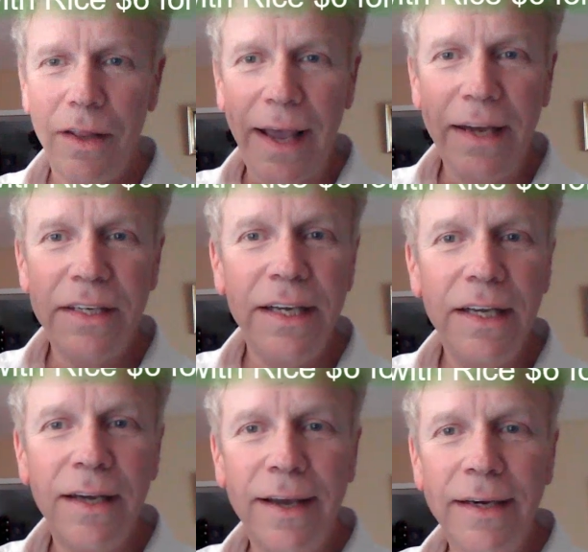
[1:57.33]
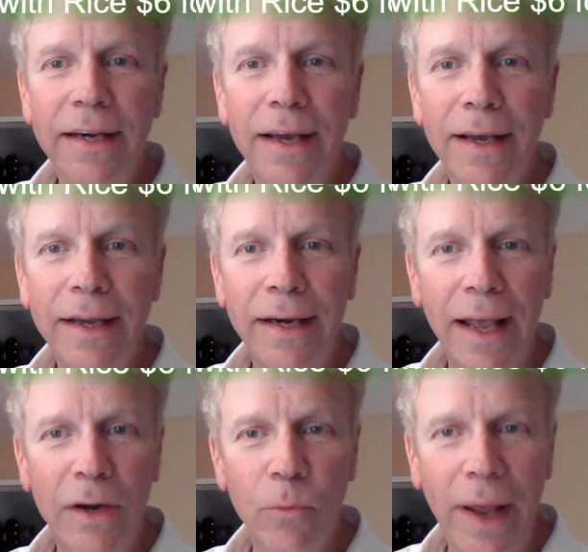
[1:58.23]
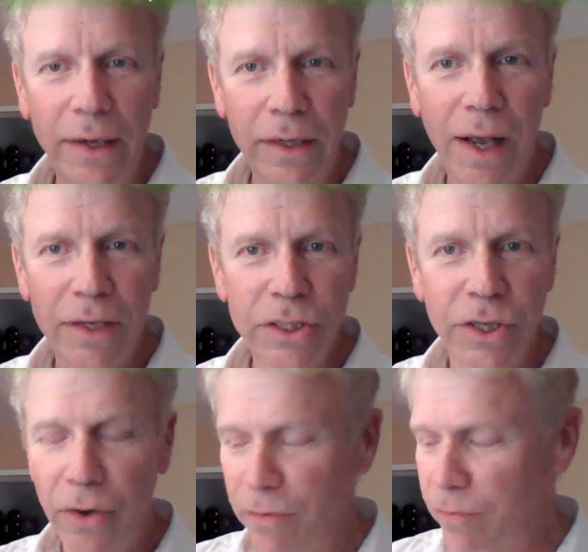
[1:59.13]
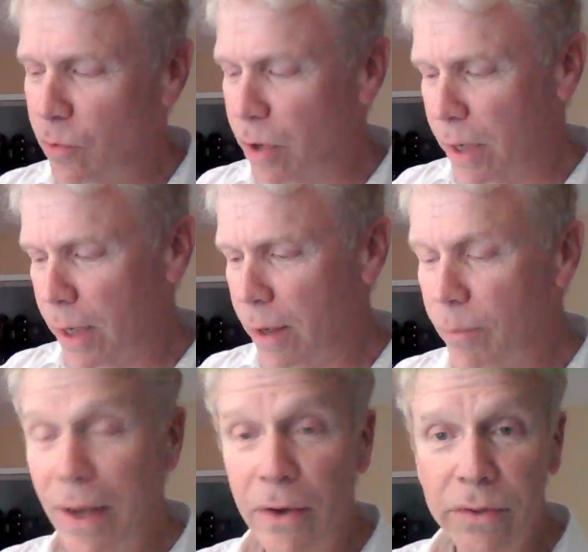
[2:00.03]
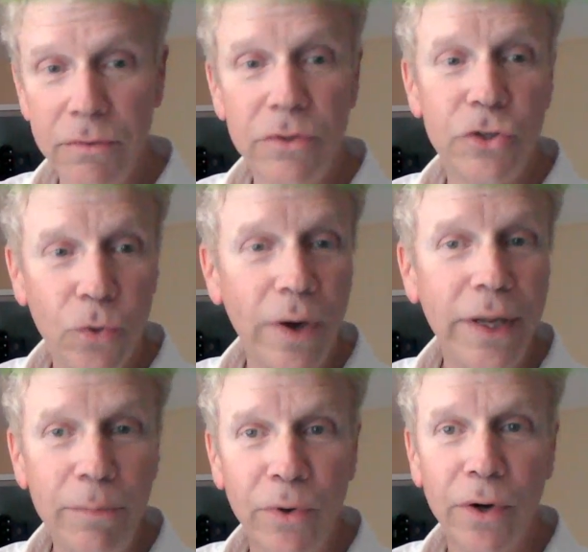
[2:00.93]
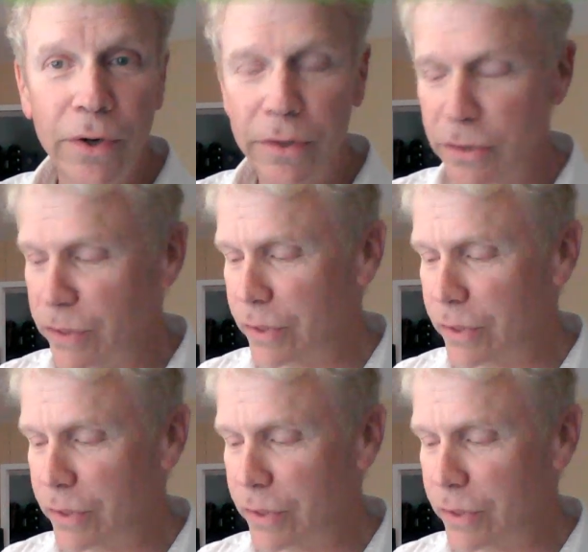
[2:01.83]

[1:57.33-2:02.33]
eighteen ninety-nine at, at Costco for uh, about twenty burgers.